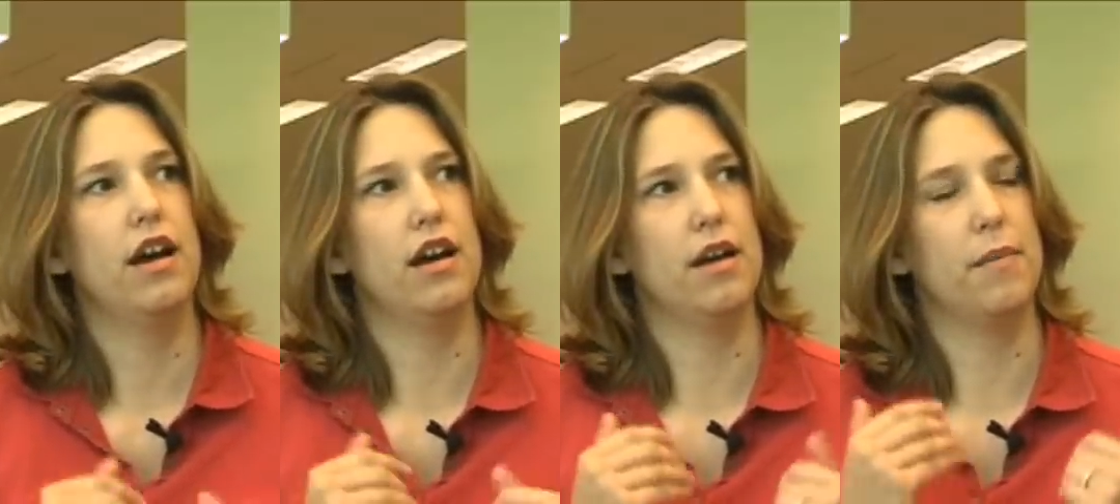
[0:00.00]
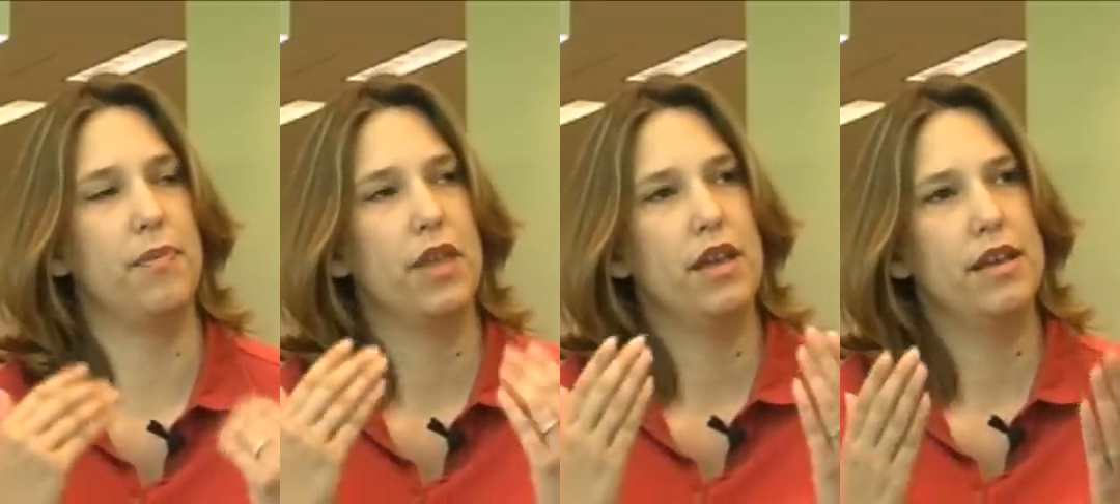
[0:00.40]

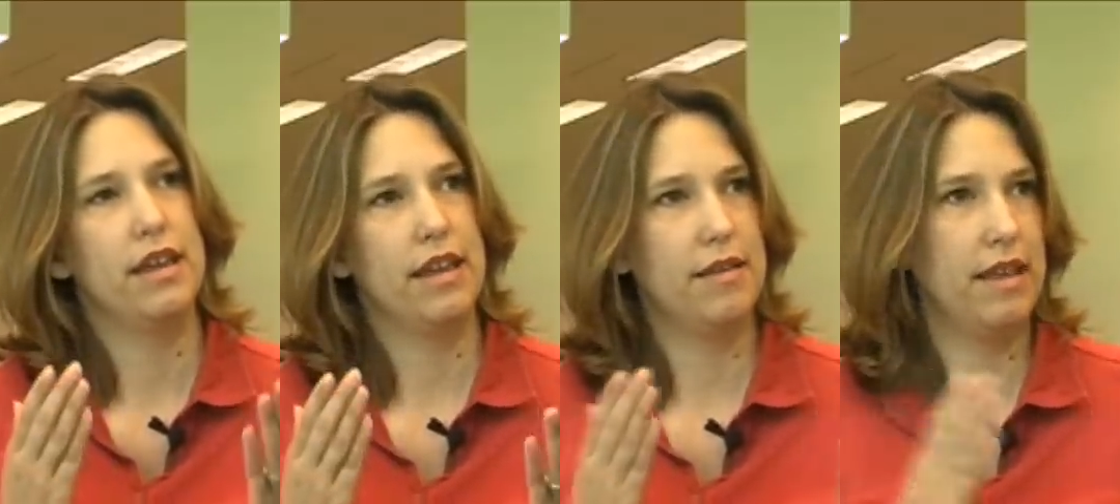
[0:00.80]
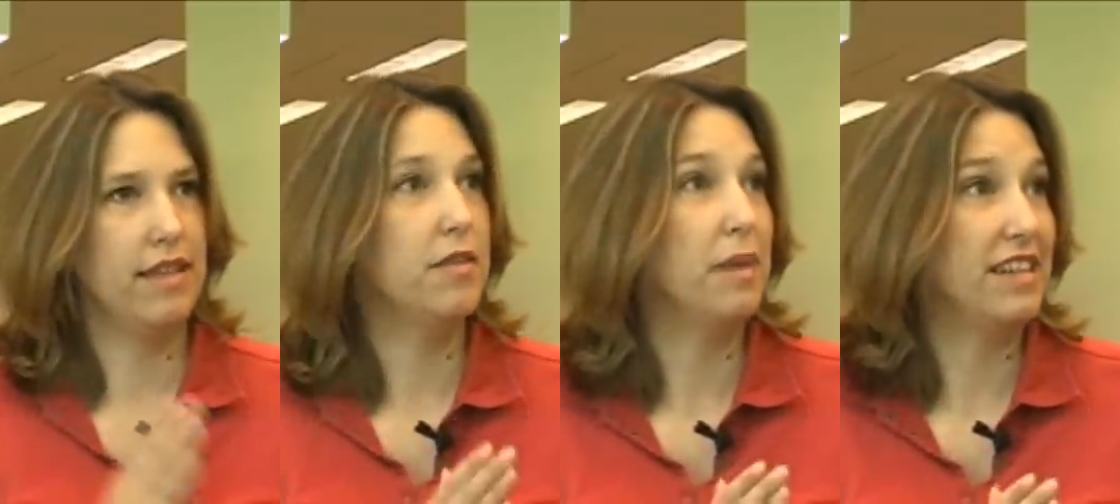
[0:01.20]

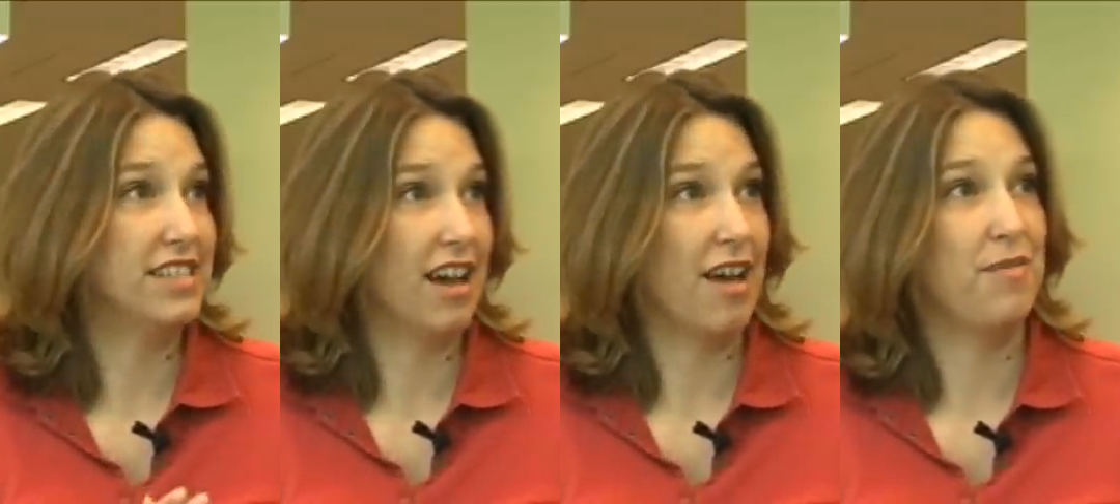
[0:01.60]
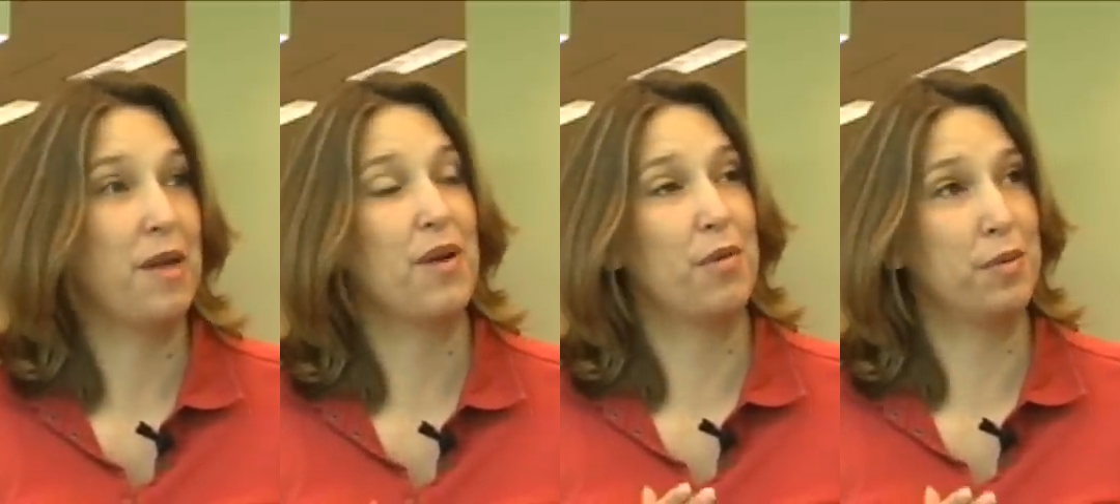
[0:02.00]
In the meantime, they
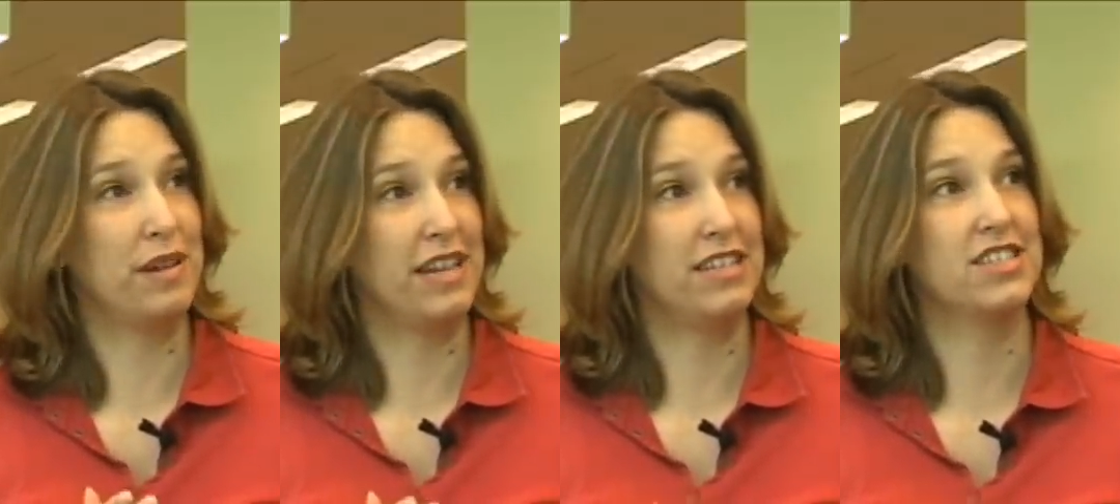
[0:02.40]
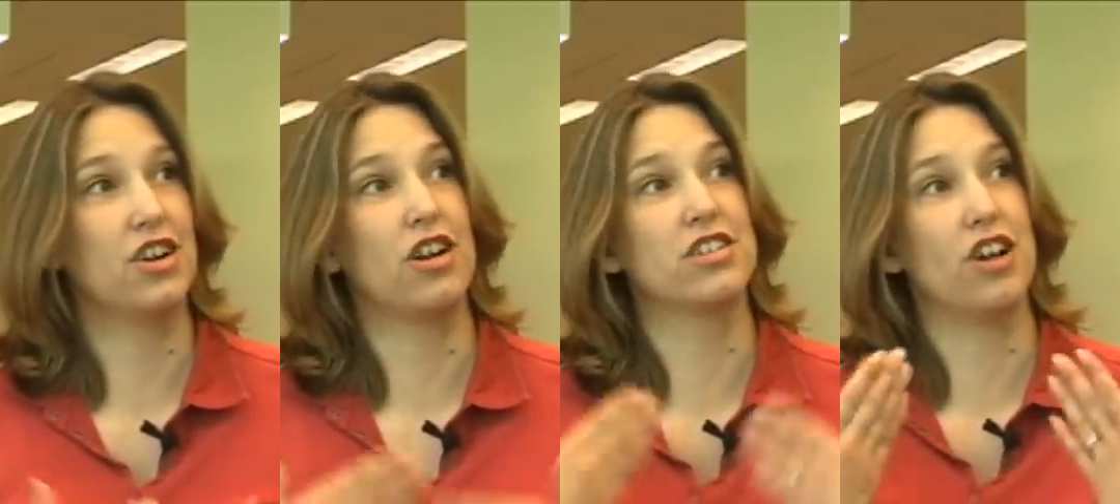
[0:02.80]
probably need to
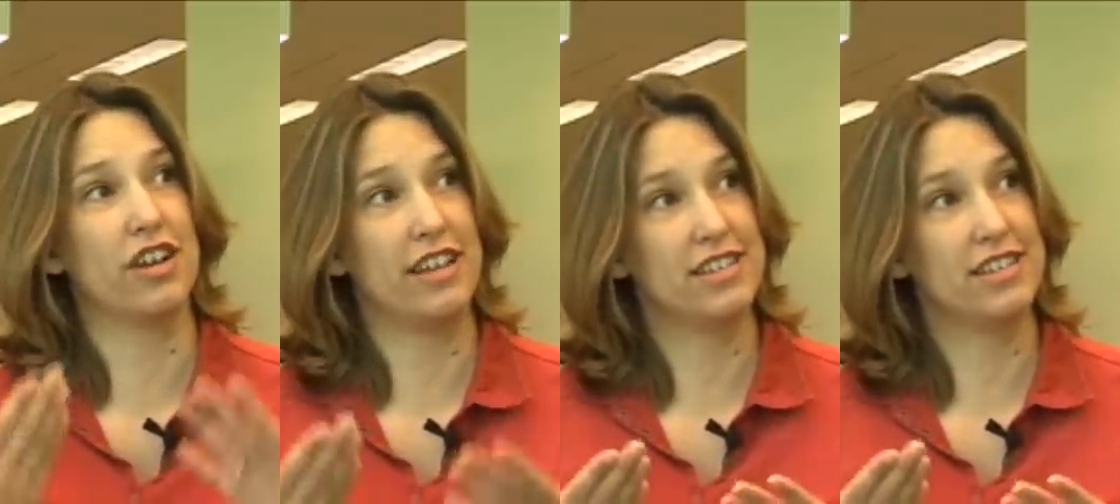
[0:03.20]
start talking